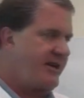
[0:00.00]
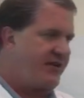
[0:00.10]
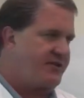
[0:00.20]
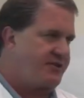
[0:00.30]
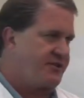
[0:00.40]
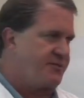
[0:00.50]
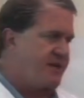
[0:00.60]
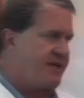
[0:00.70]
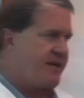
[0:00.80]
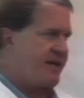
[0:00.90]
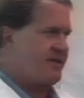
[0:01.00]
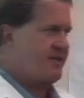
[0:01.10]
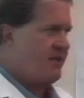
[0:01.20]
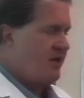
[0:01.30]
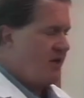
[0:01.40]
Carrie's going to speak next
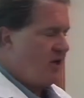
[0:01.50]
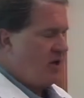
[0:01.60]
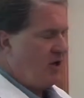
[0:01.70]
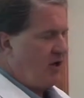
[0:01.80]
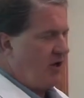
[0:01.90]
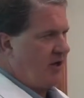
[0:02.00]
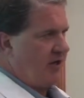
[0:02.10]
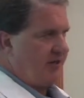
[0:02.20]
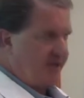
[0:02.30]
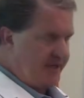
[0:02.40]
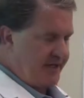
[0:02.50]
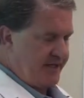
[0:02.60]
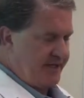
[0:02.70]
on the